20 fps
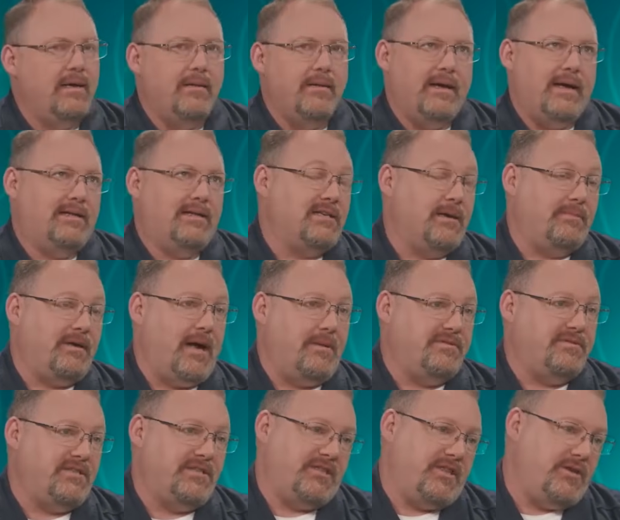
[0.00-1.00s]
and sometimes
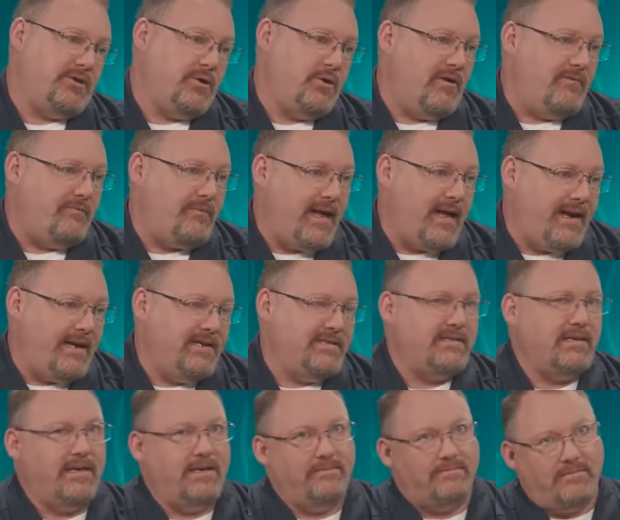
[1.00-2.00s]
in the tune of pennies, and